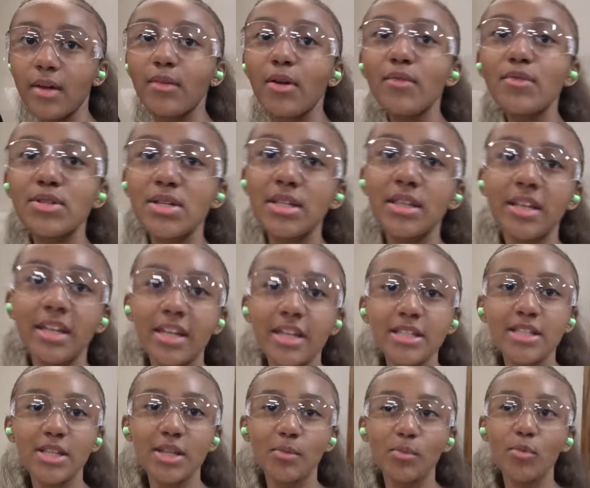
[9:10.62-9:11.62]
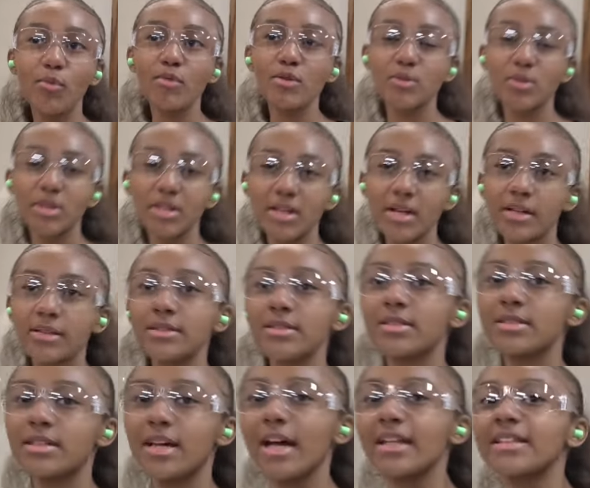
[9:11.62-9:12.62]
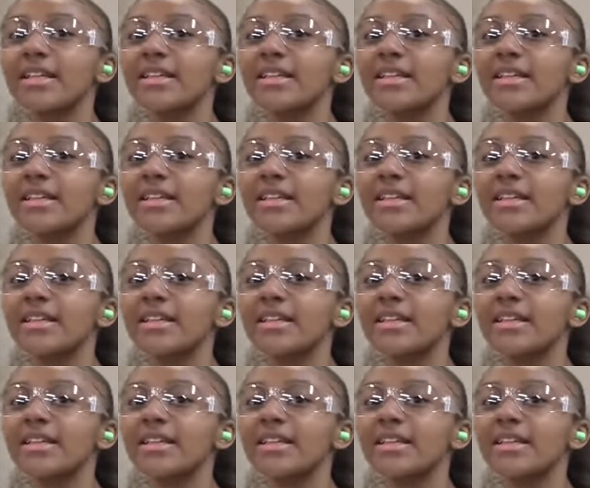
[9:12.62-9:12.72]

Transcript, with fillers: Have you ever seen the kids in the movies with the gun? I